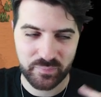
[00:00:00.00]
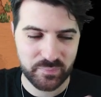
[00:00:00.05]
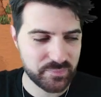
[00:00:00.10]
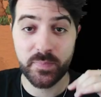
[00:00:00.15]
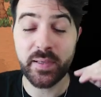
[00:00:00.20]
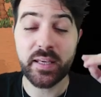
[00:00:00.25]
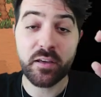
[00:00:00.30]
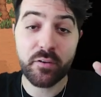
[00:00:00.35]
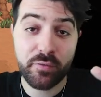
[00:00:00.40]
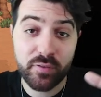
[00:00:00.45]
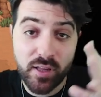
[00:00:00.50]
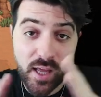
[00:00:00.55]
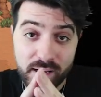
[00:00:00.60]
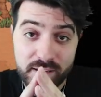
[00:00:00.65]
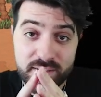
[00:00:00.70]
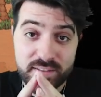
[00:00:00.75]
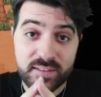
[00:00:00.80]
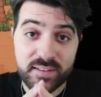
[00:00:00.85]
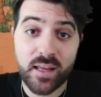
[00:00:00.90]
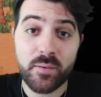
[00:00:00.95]
Speaking of
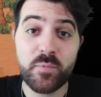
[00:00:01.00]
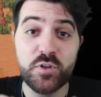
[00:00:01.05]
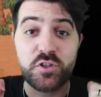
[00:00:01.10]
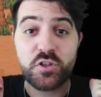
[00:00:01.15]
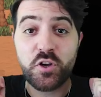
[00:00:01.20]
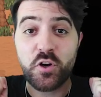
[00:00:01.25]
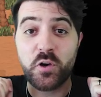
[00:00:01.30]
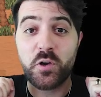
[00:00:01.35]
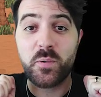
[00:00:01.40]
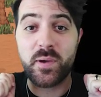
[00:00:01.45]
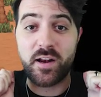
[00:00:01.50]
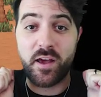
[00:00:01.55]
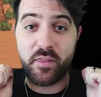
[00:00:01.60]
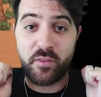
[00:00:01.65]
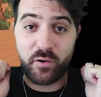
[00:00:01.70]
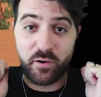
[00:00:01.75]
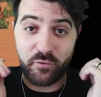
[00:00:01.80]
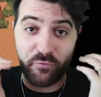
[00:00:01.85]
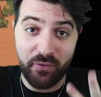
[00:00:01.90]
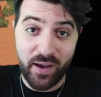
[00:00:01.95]
lights, let me show you
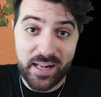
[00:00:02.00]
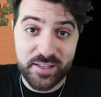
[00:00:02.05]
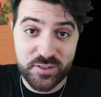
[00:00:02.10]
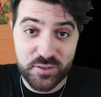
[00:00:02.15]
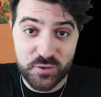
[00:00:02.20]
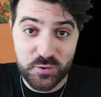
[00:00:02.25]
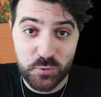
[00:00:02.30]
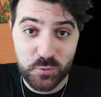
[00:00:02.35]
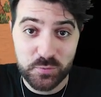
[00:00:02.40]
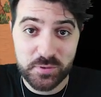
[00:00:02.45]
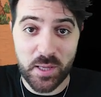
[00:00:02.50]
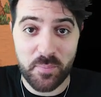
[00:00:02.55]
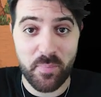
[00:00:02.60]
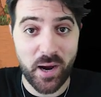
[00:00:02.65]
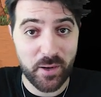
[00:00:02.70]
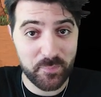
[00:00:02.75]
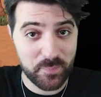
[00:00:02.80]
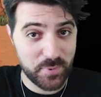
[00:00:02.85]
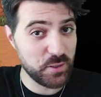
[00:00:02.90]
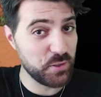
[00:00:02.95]
another advanced tool that
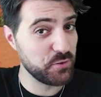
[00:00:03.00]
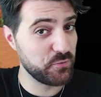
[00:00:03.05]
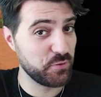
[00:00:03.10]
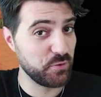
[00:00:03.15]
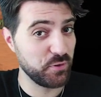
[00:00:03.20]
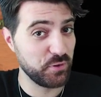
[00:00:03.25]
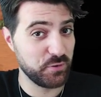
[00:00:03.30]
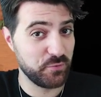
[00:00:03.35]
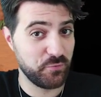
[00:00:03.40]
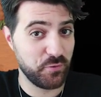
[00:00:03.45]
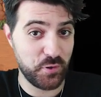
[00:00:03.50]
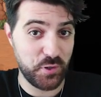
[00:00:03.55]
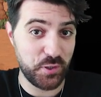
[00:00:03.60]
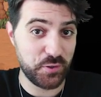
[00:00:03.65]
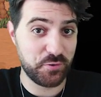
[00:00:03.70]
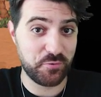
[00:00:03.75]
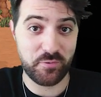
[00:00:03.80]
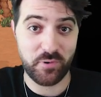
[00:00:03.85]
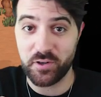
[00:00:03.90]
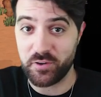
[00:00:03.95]
might be useful for you
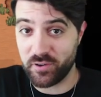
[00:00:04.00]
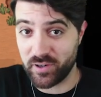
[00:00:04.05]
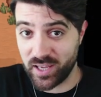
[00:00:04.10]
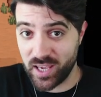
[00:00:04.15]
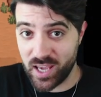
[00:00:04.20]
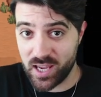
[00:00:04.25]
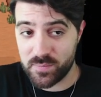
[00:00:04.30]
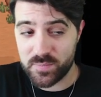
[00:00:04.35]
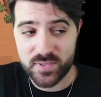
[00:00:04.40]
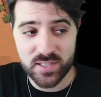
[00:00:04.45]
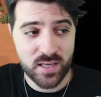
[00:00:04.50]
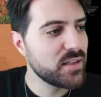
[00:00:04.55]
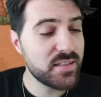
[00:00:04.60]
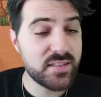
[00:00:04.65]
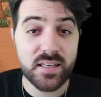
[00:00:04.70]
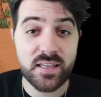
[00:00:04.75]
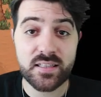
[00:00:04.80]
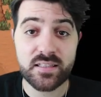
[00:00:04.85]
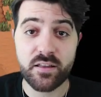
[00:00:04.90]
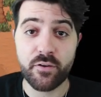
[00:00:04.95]
to run your games.
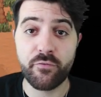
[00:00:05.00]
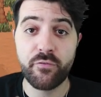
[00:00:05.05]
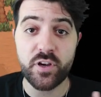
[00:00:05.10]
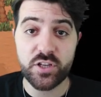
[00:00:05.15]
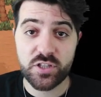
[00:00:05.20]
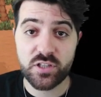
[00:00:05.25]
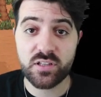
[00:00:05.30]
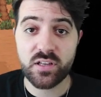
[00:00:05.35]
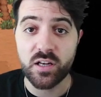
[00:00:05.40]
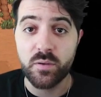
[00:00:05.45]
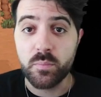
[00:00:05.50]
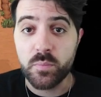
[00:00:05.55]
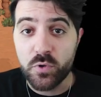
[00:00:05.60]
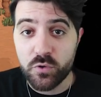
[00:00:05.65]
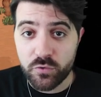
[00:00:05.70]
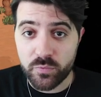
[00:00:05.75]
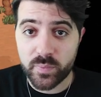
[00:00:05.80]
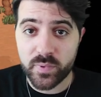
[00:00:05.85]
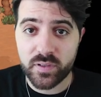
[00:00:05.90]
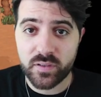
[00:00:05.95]
This is the vision and
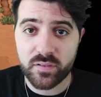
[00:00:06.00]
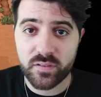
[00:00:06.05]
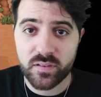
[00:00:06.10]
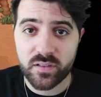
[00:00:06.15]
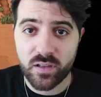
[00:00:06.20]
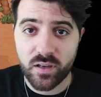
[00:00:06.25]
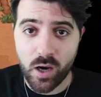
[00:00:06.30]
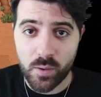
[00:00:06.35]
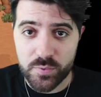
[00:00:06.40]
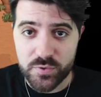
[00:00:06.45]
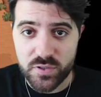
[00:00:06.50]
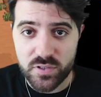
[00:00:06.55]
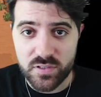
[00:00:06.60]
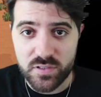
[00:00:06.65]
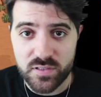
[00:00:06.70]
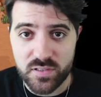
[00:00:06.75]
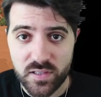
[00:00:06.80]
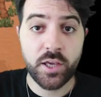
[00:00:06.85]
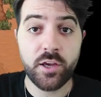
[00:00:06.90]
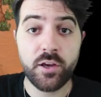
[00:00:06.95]
movement
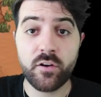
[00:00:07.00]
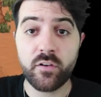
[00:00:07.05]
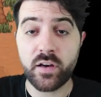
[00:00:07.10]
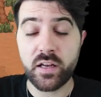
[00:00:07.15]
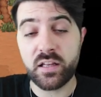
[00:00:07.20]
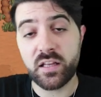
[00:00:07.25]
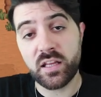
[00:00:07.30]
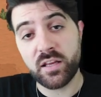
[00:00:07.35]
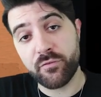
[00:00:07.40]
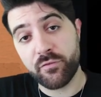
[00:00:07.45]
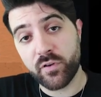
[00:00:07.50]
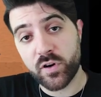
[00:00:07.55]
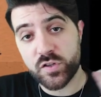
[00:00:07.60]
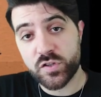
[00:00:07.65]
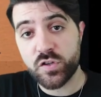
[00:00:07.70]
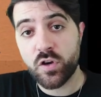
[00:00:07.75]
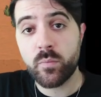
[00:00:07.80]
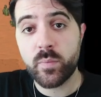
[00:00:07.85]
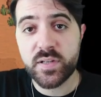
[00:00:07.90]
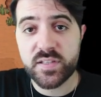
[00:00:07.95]
options here in the
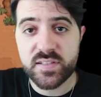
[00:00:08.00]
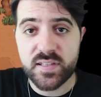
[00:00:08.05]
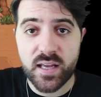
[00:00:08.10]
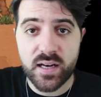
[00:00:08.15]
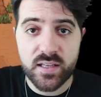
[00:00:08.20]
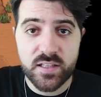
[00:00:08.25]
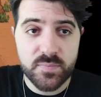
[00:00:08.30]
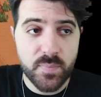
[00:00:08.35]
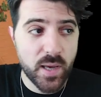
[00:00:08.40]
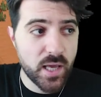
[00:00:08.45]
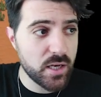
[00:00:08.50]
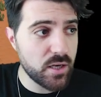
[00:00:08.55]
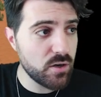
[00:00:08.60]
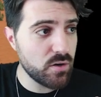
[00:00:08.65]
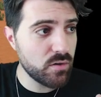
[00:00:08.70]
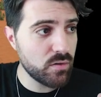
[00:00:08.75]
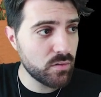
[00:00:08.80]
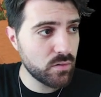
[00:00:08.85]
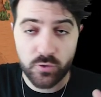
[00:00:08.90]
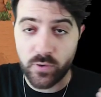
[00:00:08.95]
verse home and settings menu.